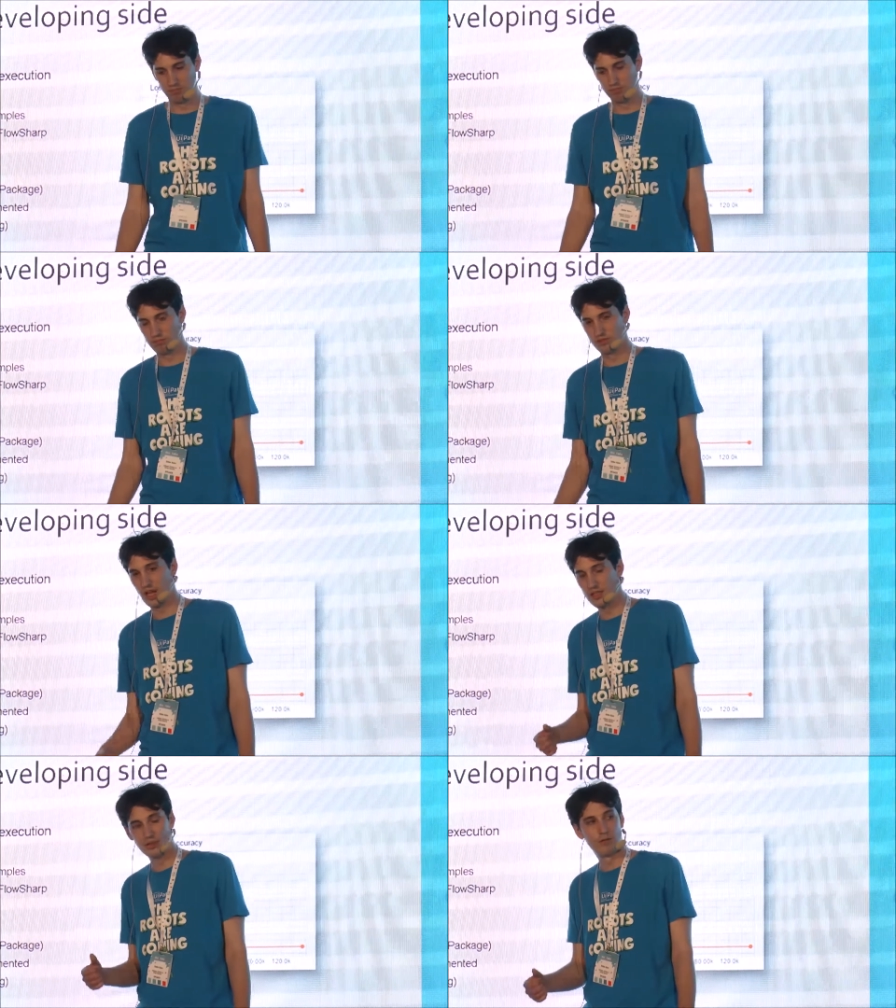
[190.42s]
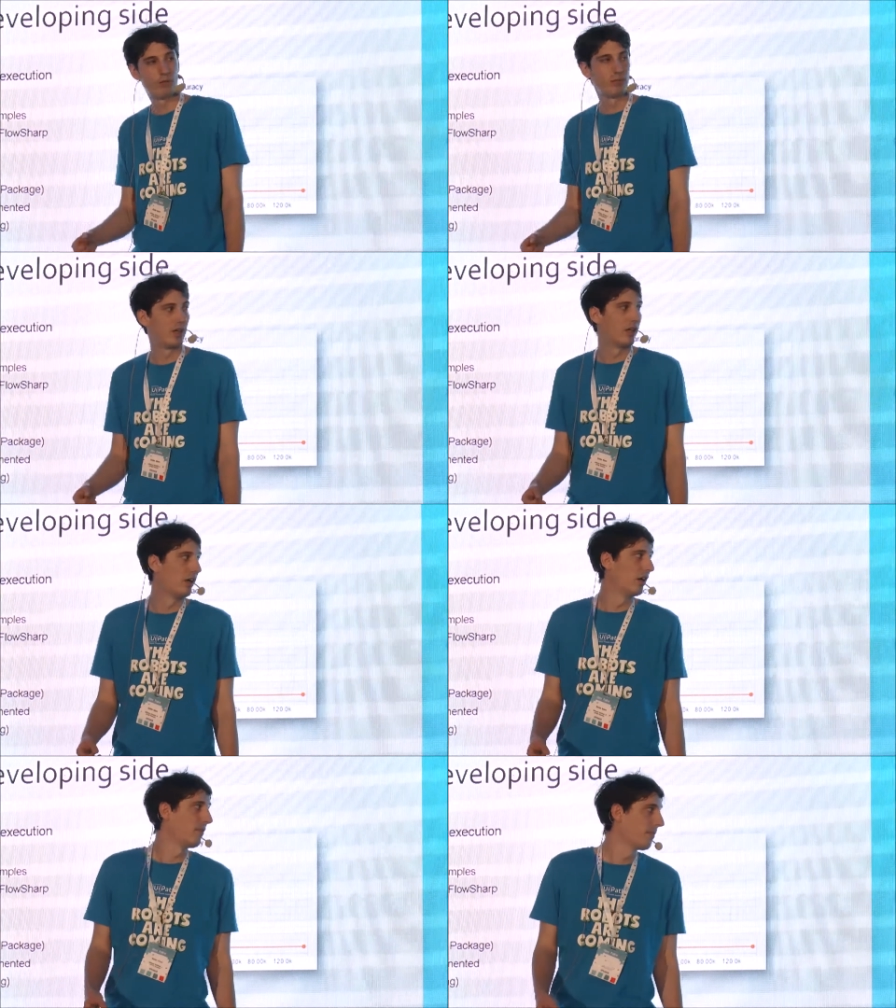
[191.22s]
Starting from
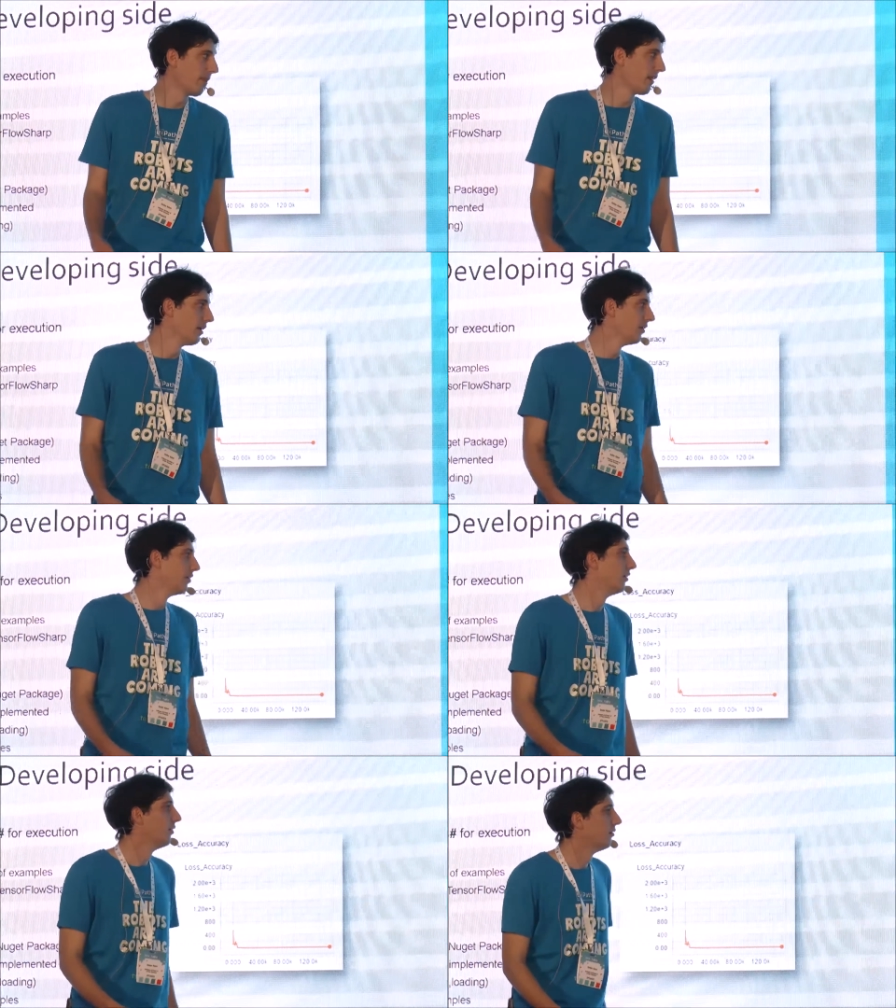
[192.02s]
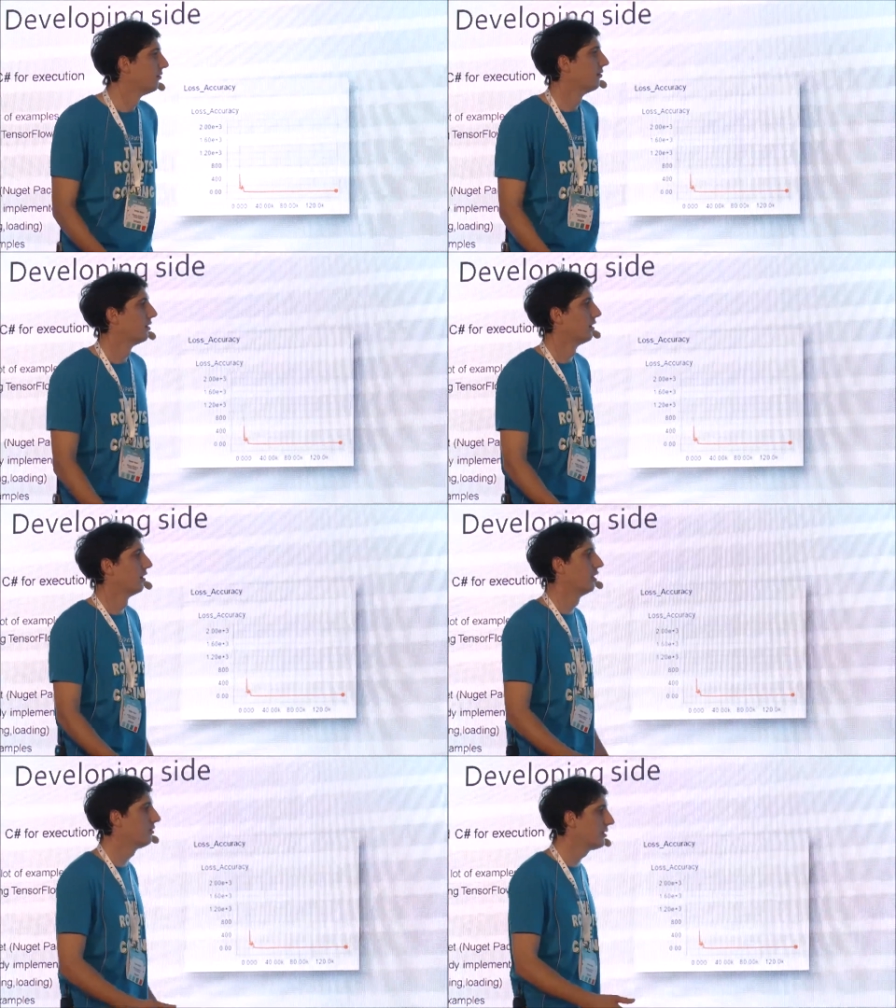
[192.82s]
the
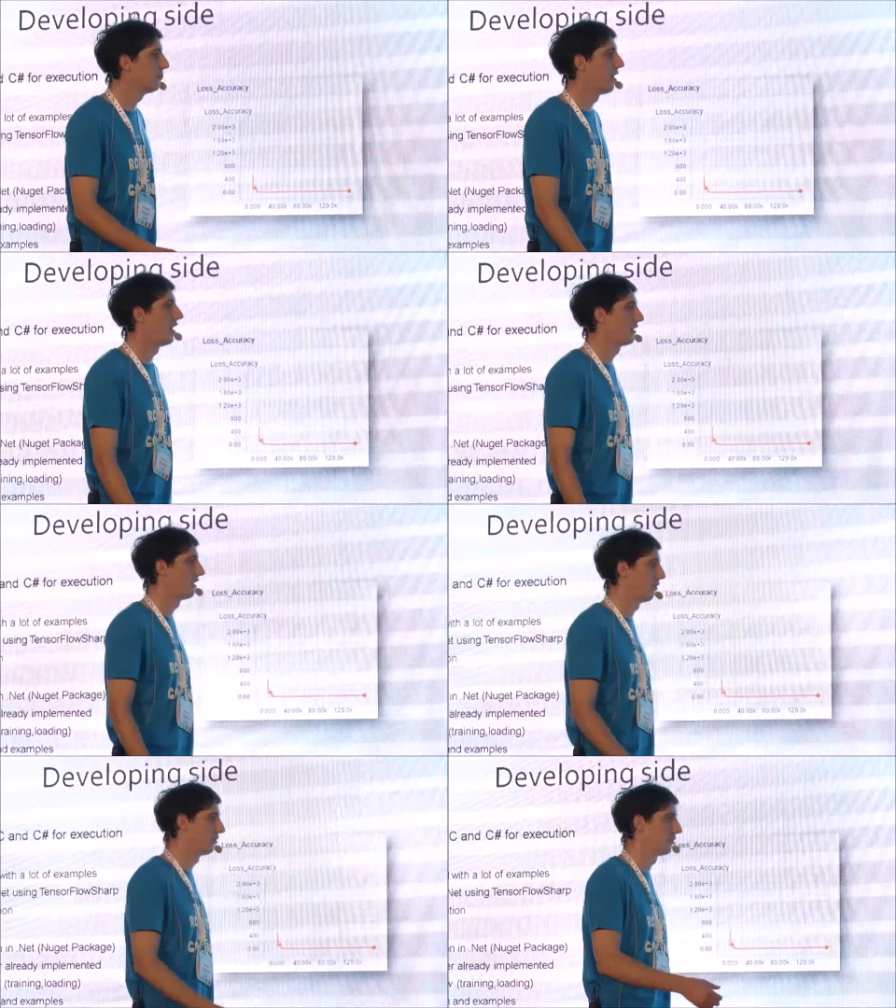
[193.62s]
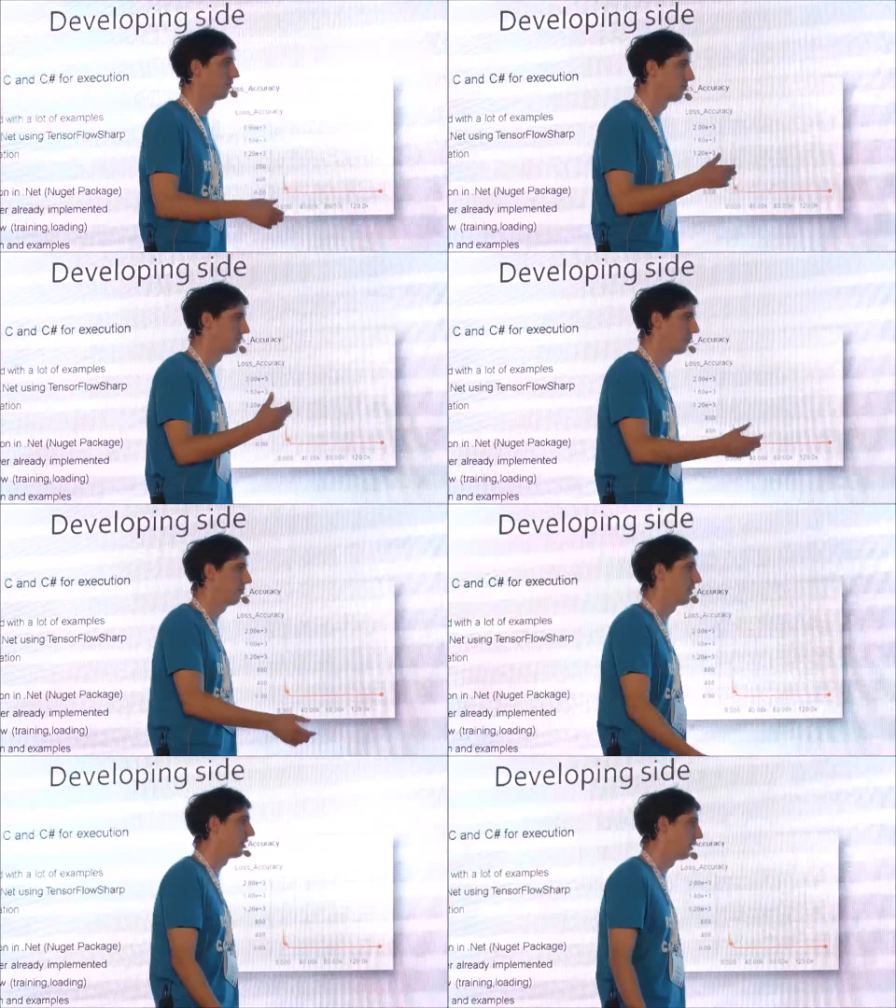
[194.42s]
loading part and also
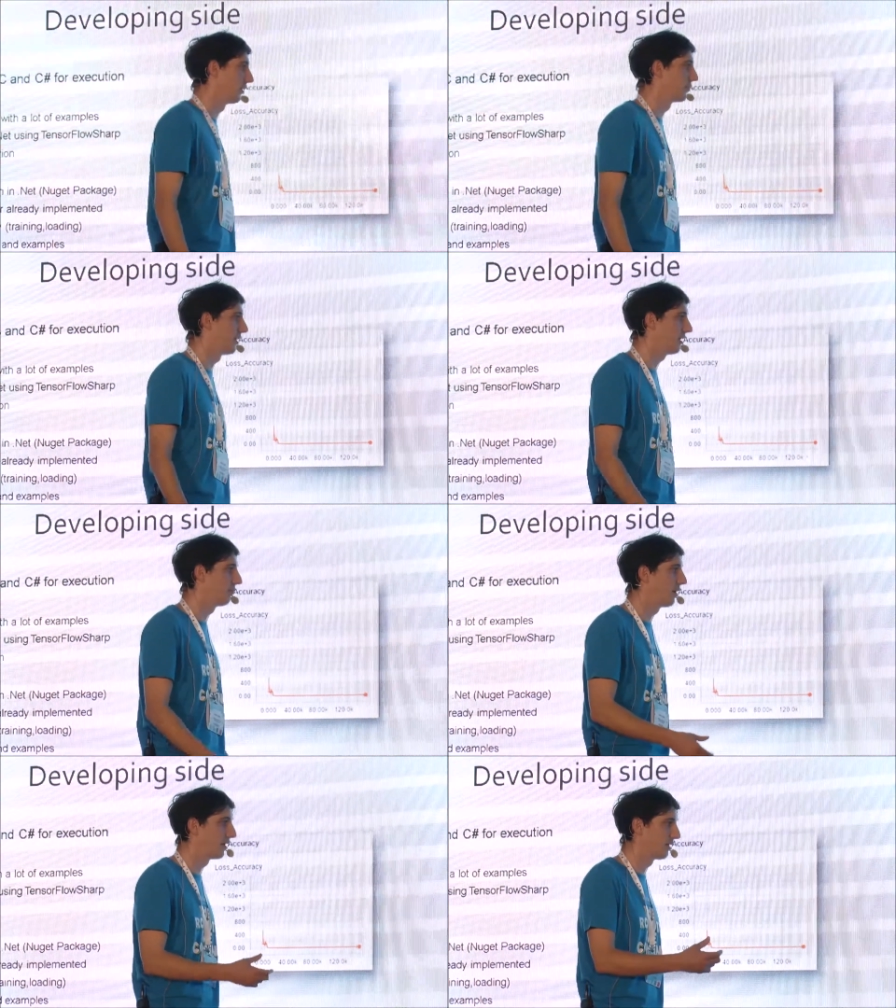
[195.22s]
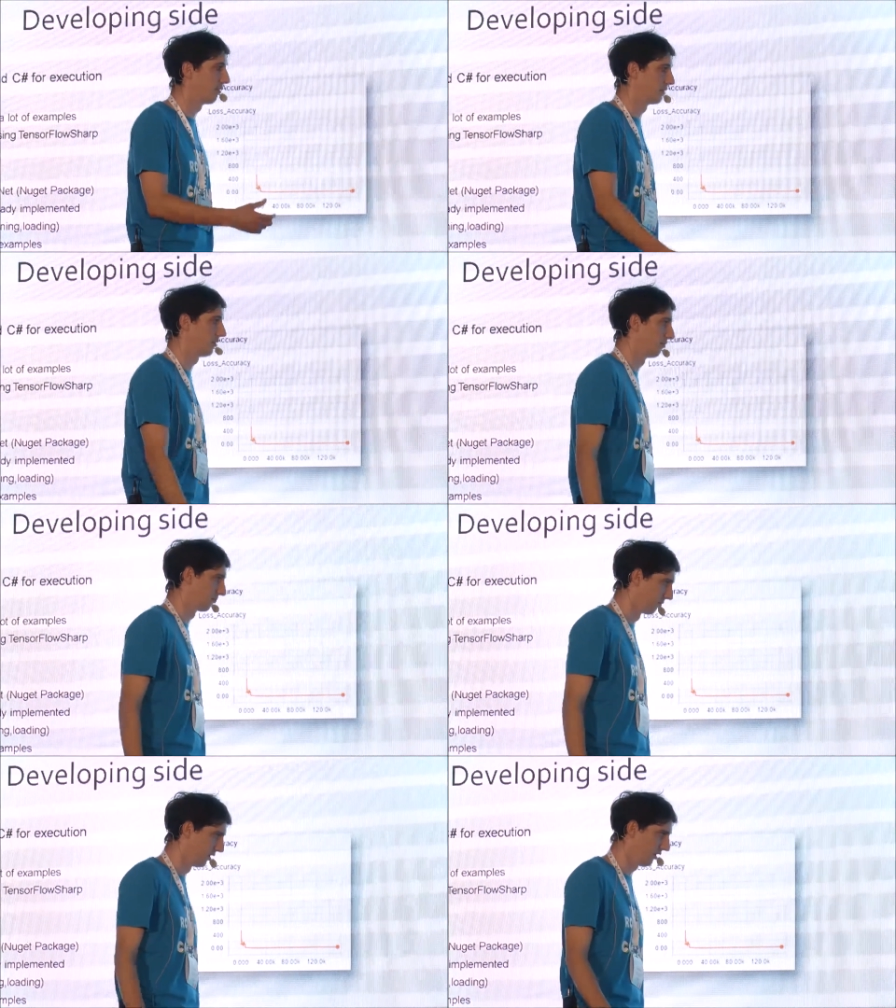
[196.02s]
continuing the training part and also
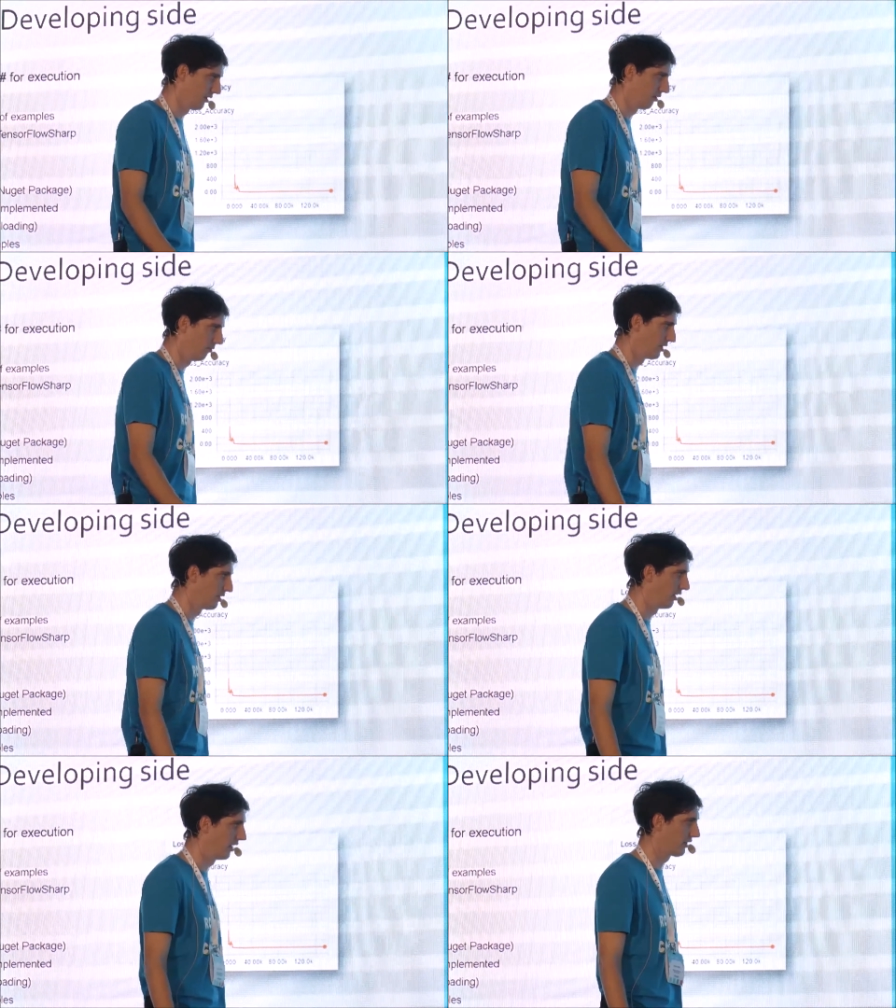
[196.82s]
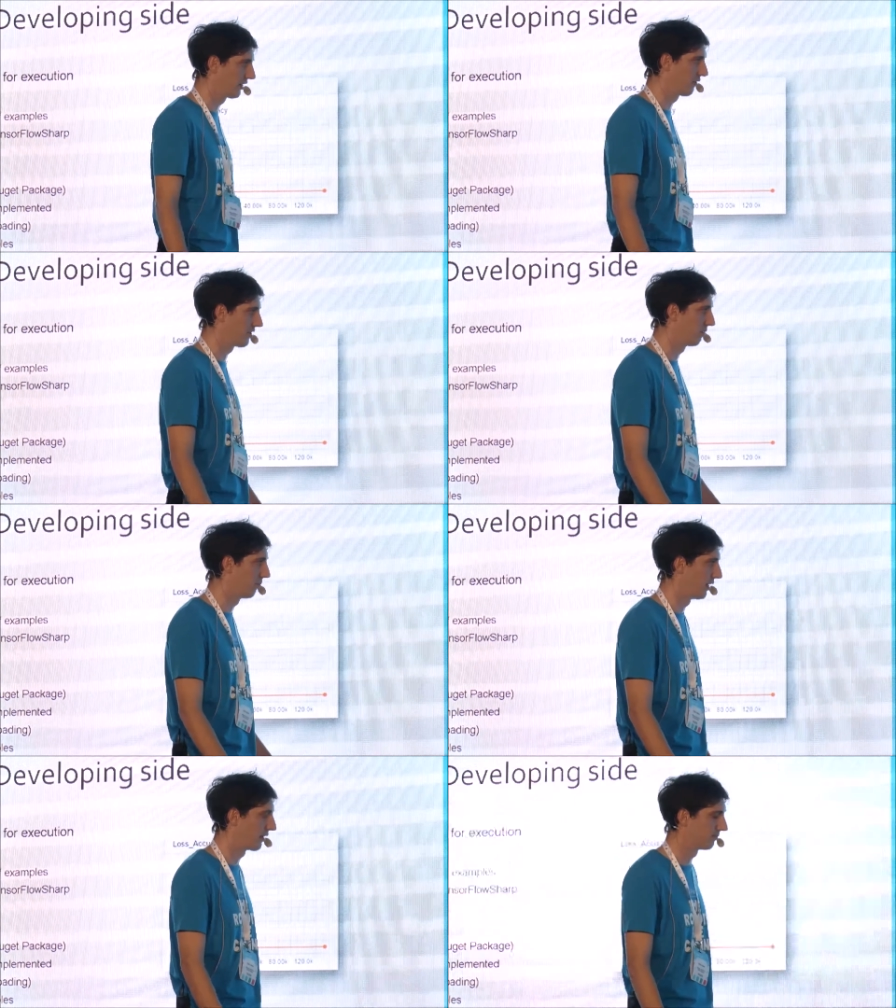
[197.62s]
with the execution
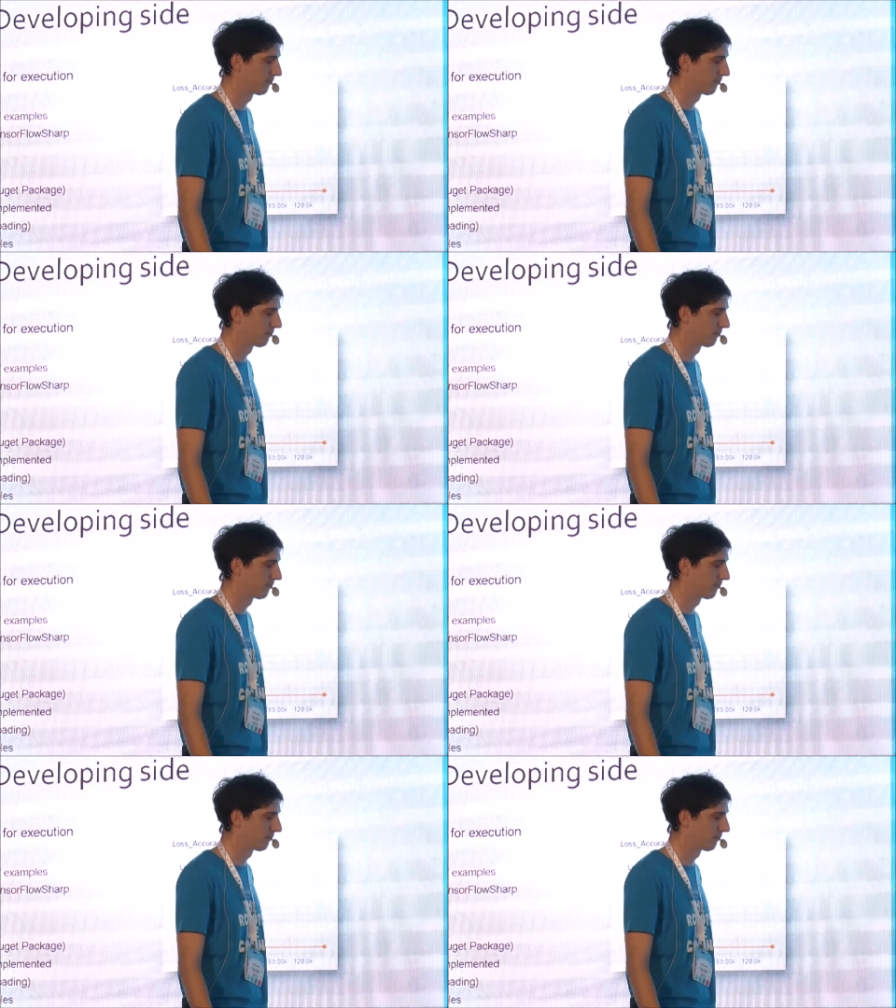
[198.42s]
part.